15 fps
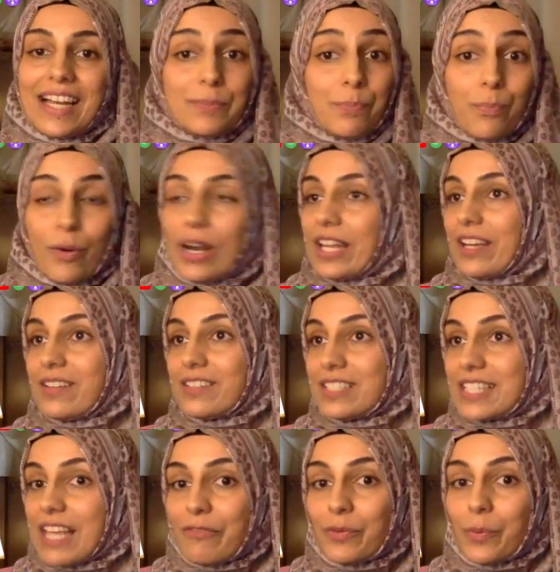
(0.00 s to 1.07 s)
It's brilliant.
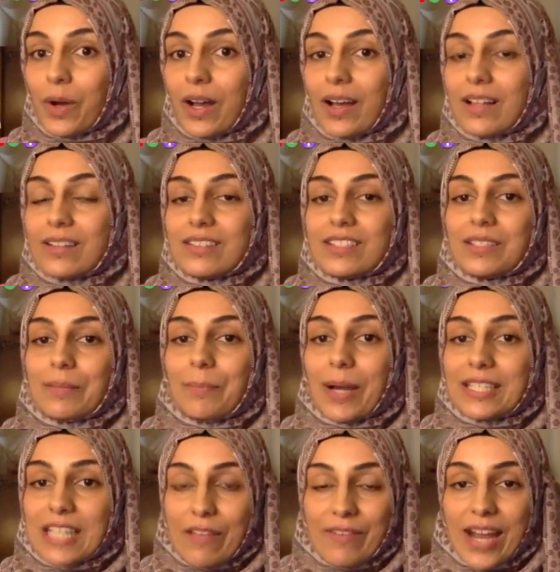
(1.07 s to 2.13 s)
7 Worlds
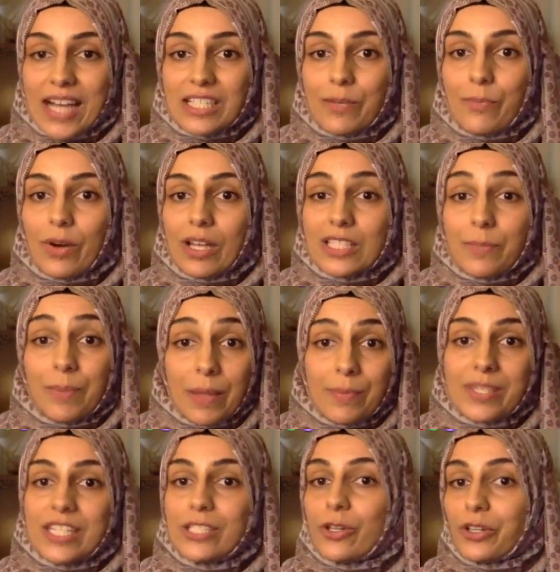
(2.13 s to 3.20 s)
by David Attenborough. It's a
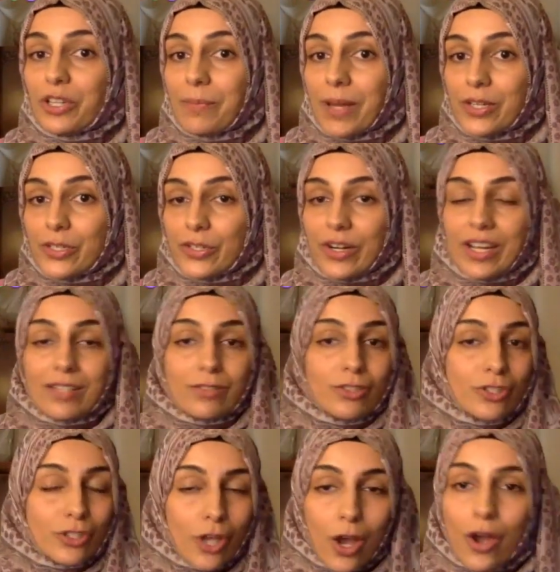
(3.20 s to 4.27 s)
BBC documentary. It's
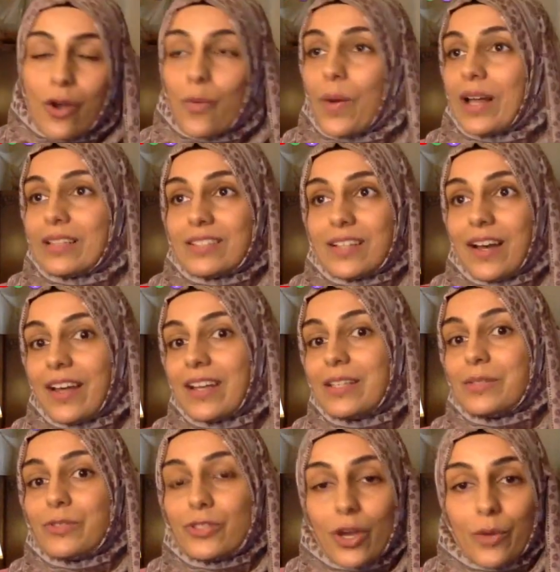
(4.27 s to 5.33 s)
so well done.
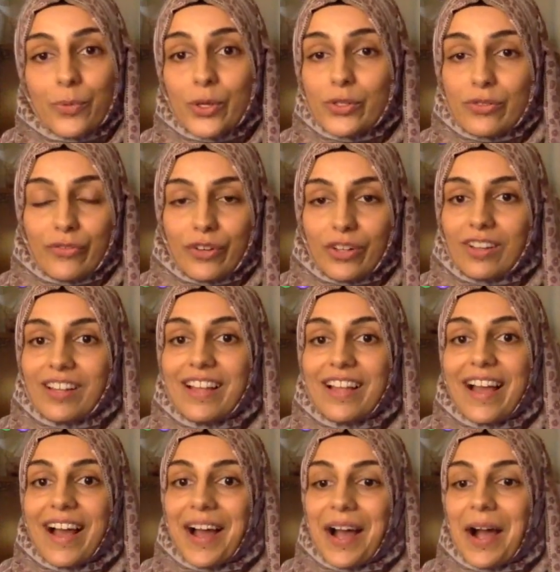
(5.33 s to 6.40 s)
It's so beautiful.
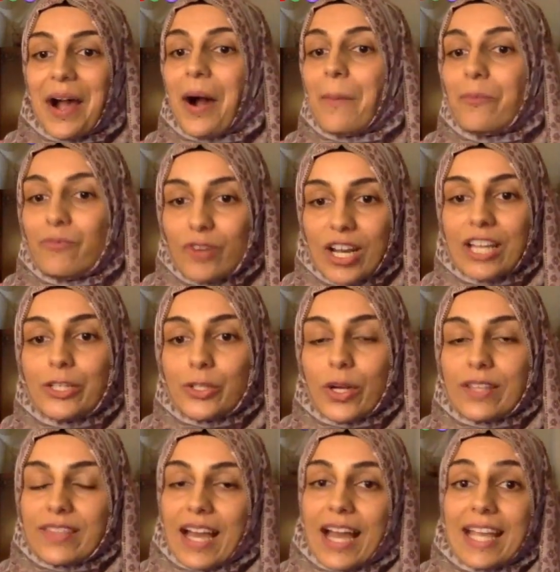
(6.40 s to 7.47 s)
Really
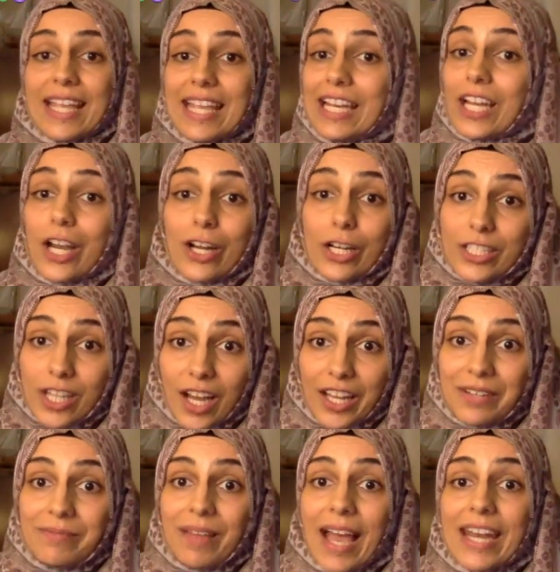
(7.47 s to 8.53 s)
enjoyed that. He learnt a
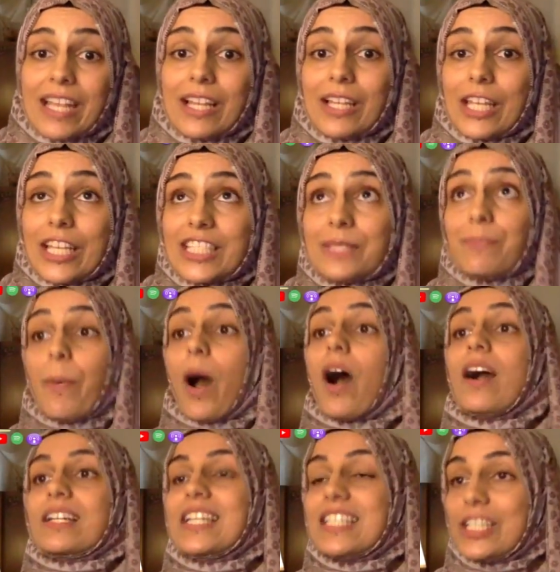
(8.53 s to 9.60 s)
ton, and it
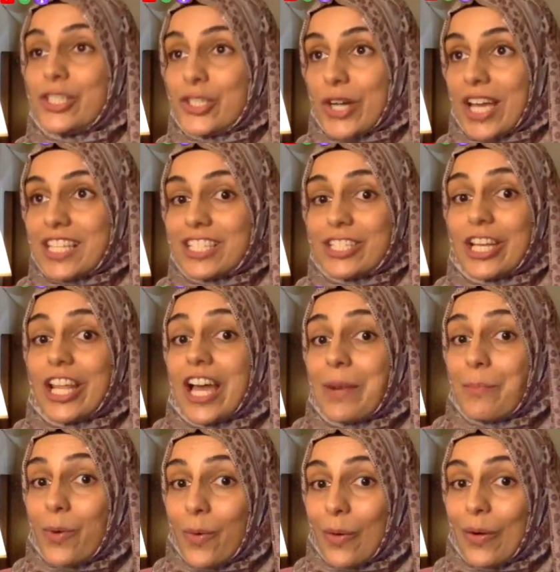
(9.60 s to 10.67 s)
sparked his interest to
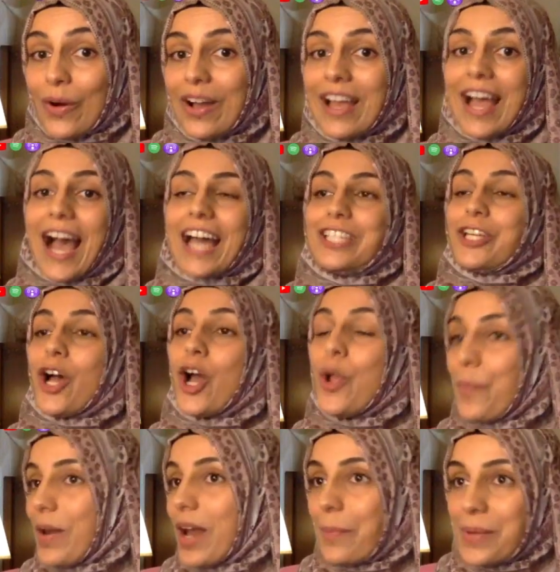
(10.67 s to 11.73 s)
learn more and to
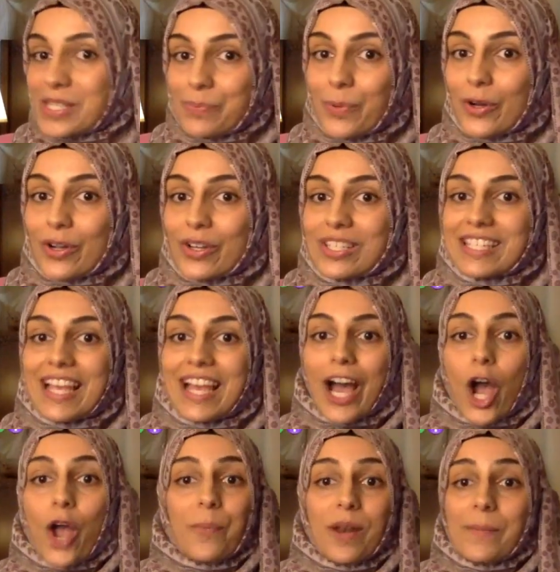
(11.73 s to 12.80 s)
open up his books,
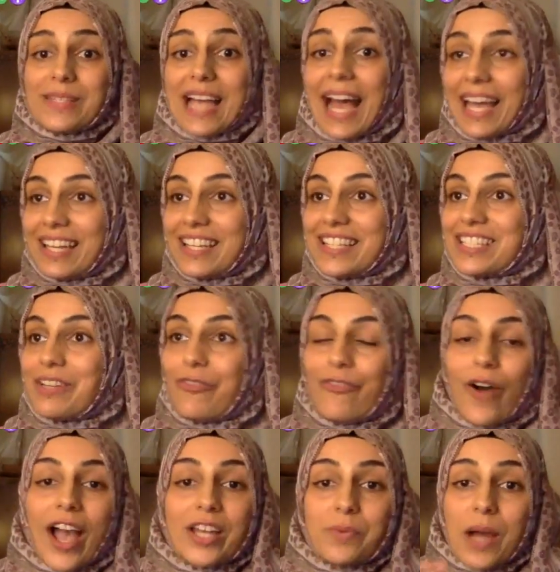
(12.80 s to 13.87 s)
open up his atlas and
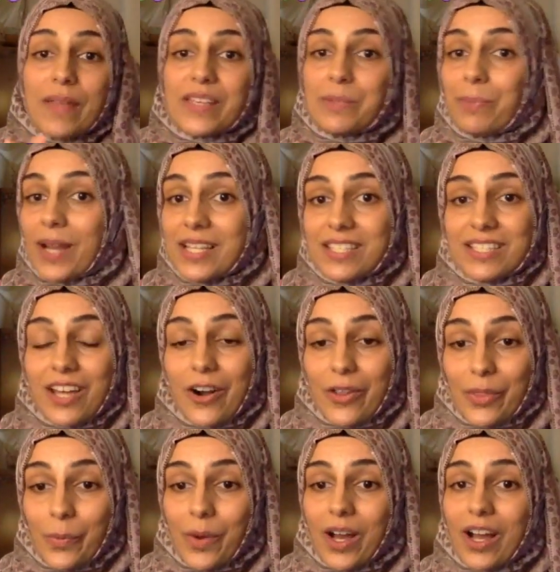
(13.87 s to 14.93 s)
find where these places
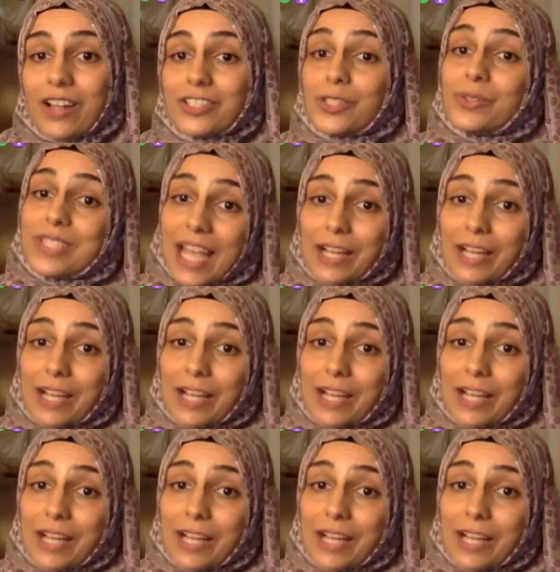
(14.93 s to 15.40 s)
are in the world. So